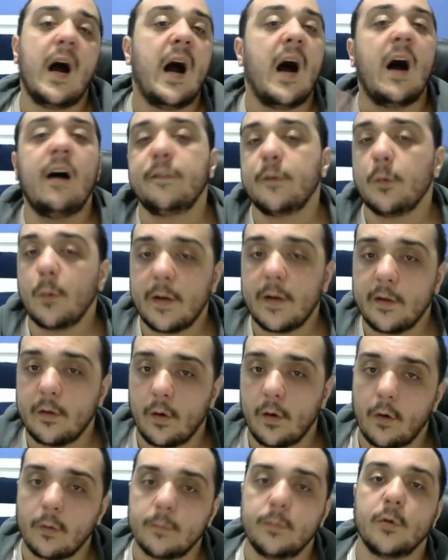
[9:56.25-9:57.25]
After running your
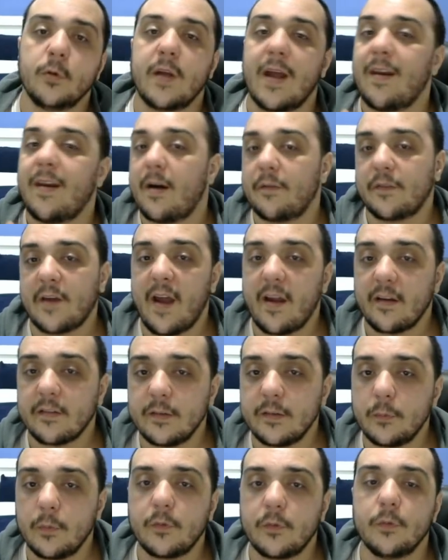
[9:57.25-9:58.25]
logbook and after
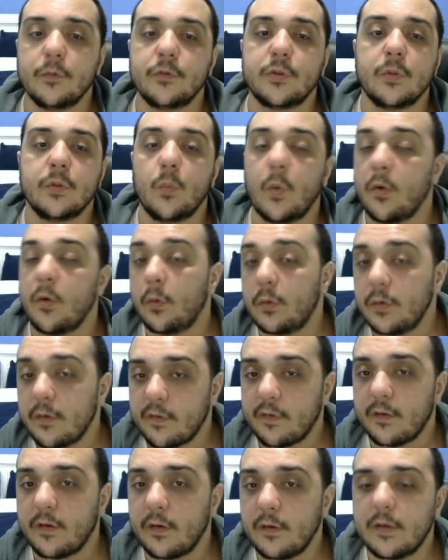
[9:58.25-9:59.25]
haggling with Tujin, when all is
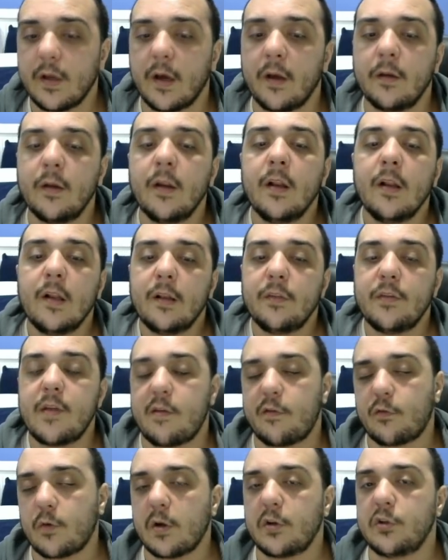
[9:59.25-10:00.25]
said and done,
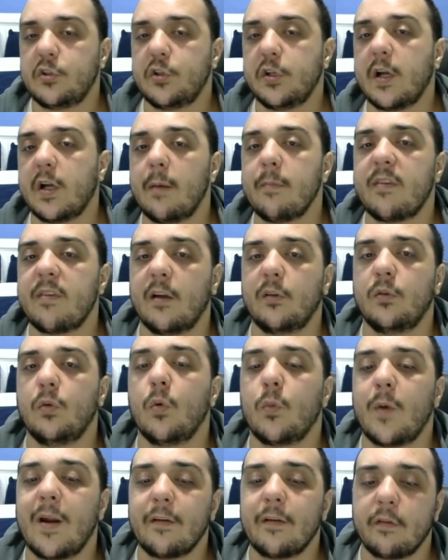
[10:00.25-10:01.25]
this strategy comes out to
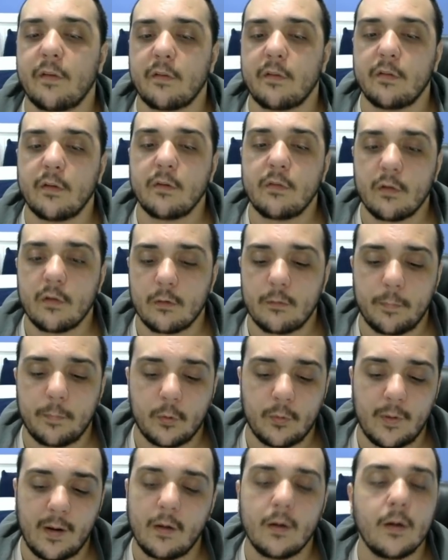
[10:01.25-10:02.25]
around 6 exalts
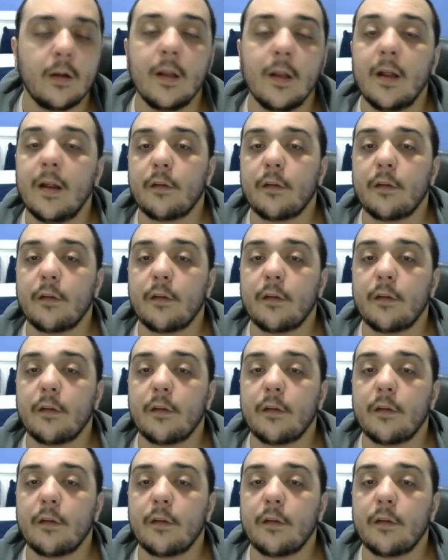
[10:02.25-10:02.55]
per hour.